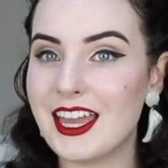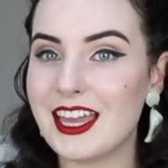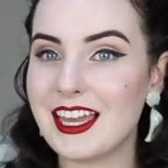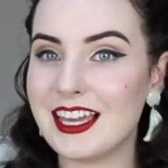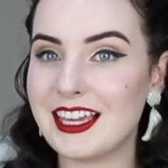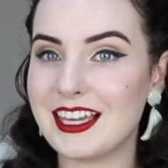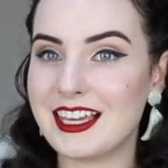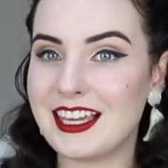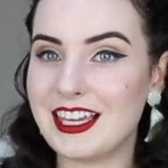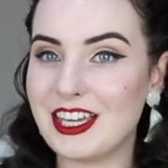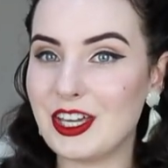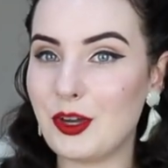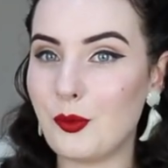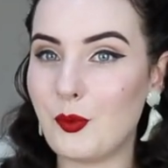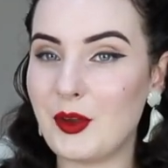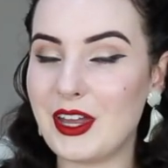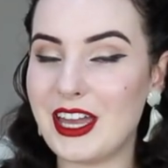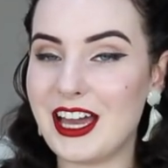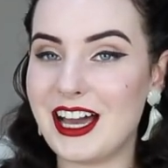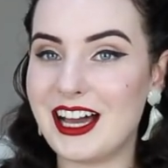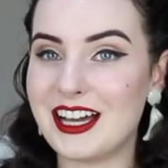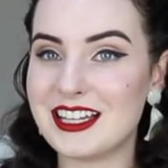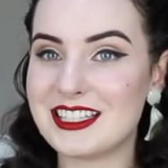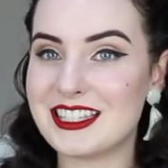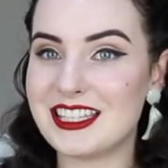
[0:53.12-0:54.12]
here we
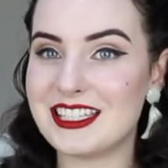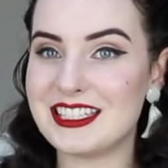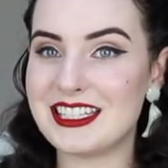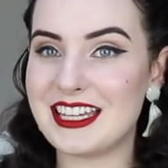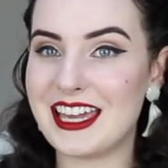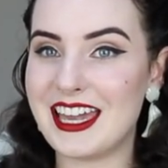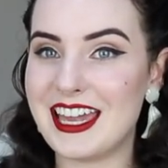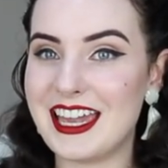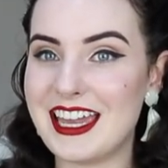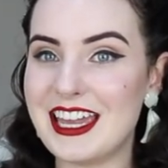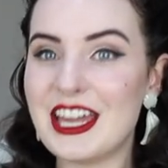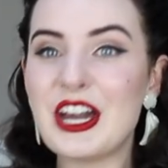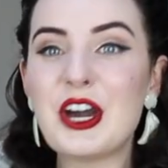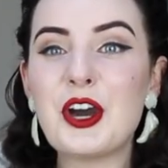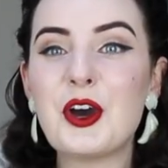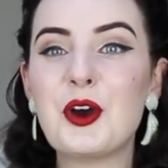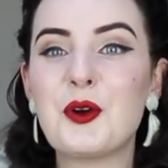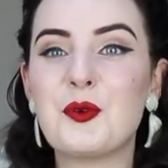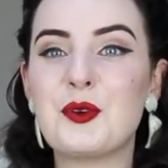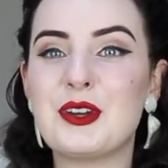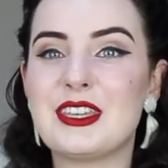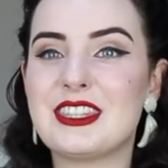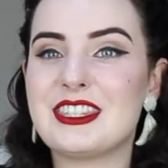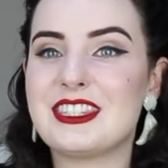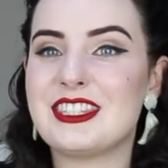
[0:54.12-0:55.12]
are today
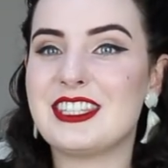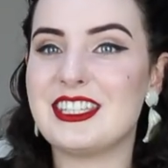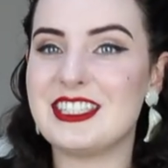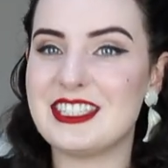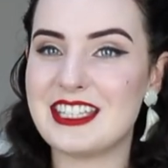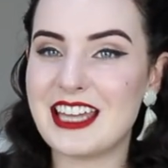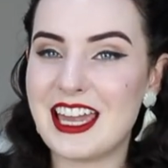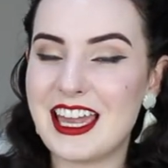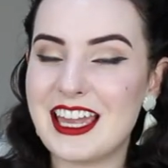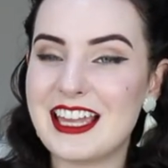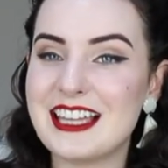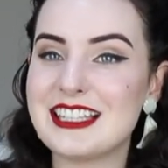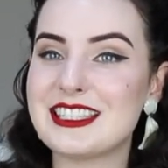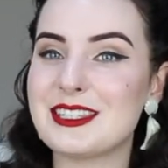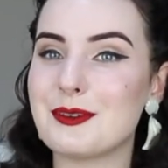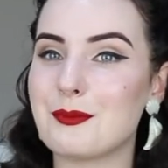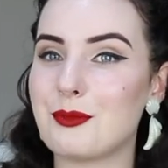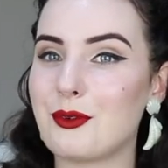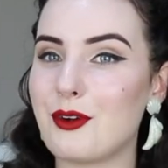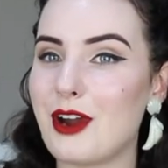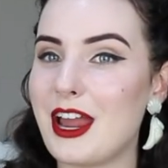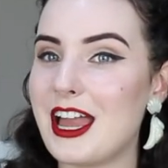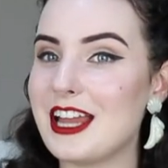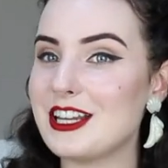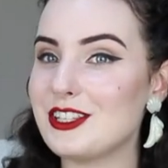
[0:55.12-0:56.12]
with today's
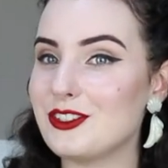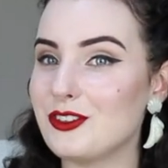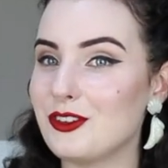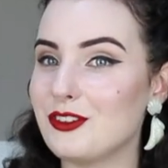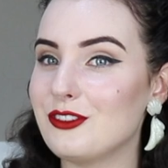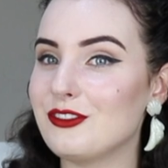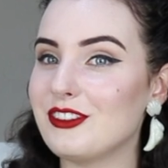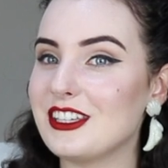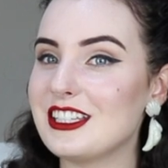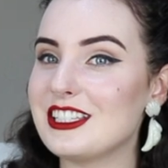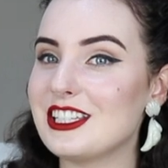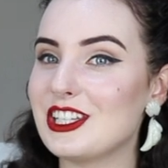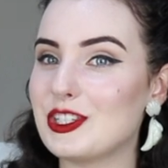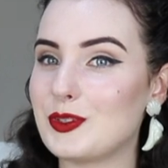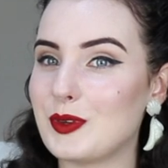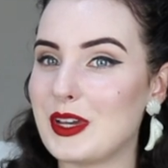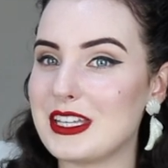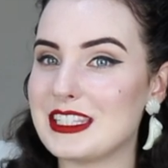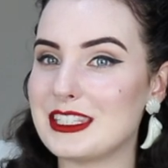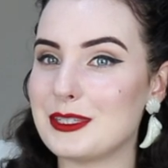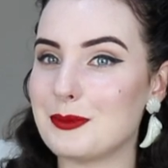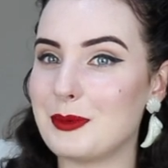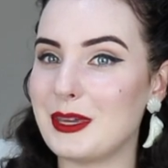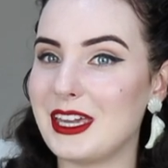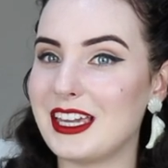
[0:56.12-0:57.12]
brand new vintage
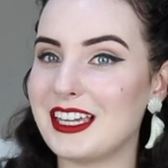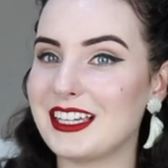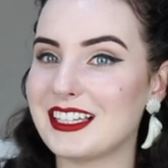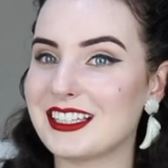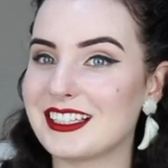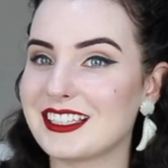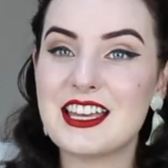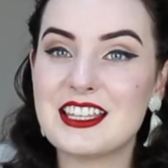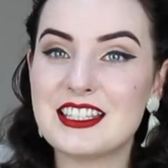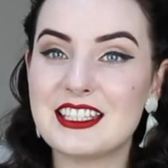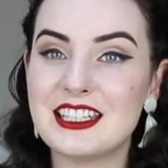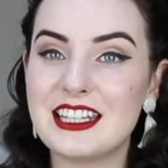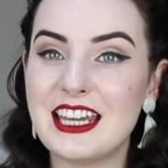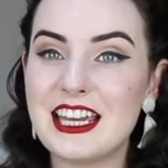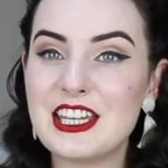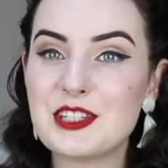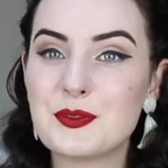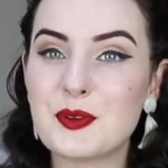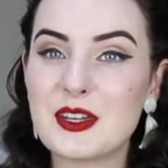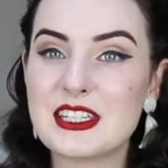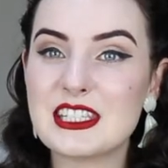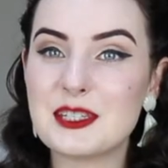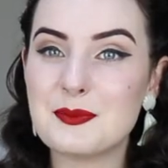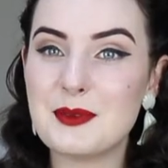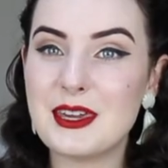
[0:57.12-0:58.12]
recipe. Today's
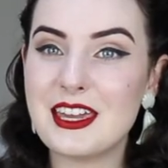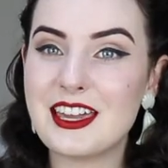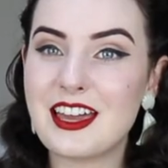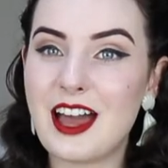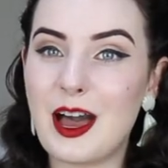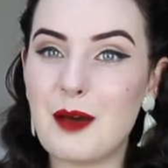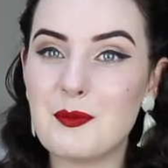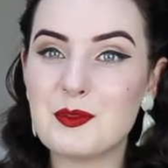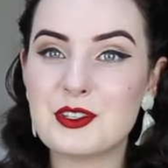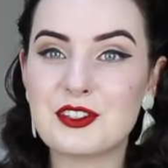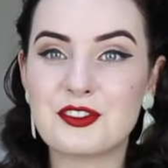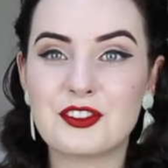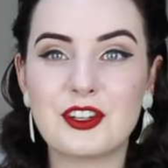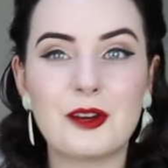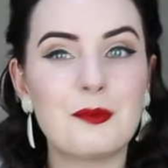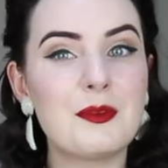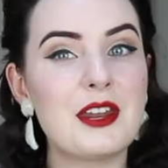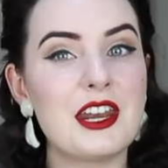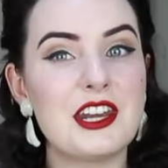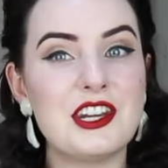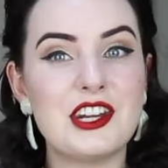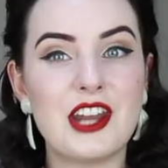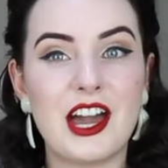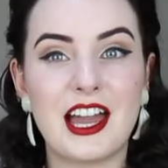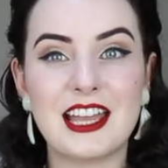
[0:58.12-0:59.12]
recipe comes from
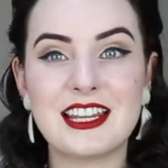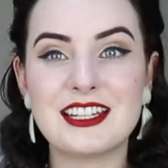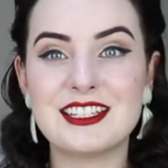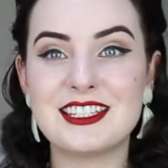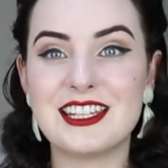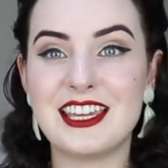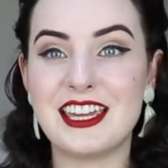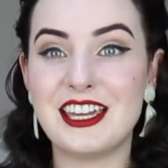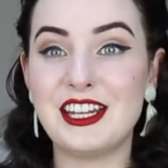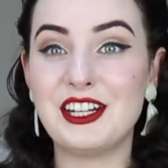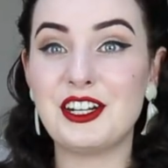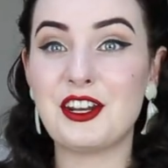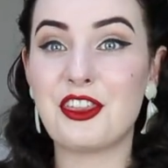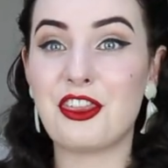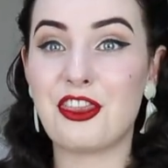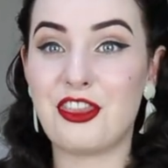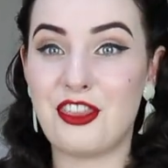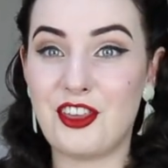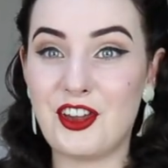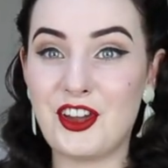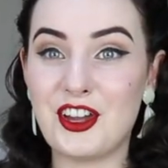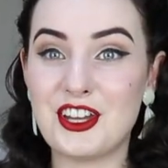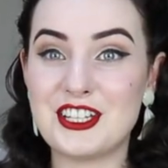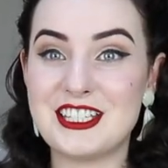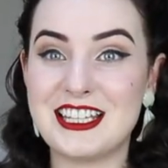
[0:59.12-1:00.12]

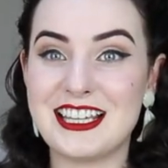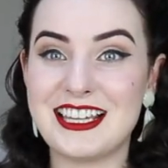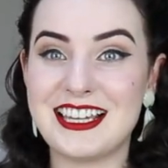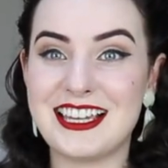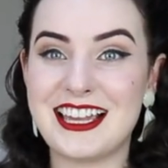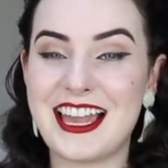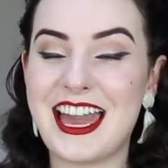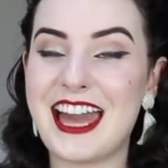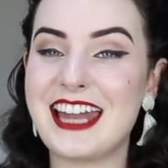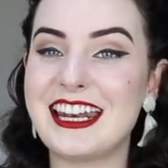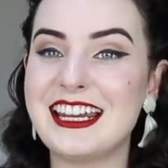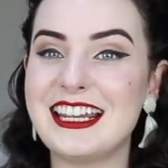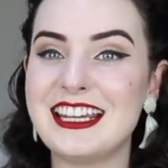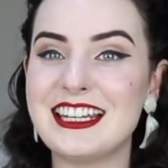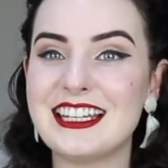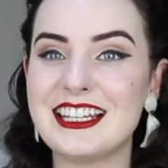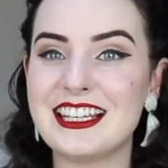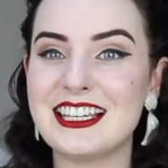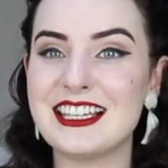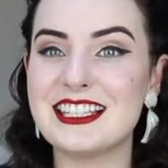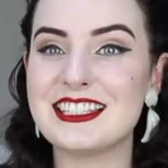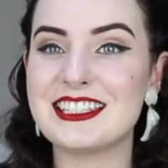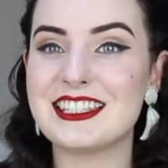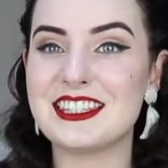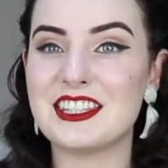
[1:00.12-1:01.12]
1930 and it
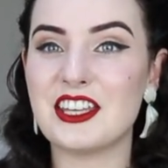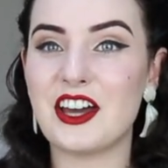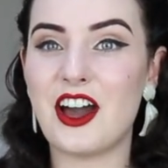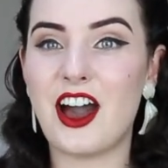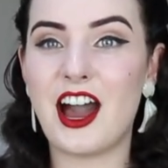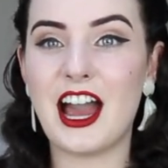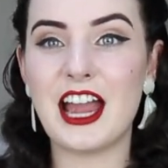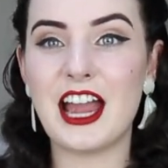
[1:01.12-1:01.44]
is the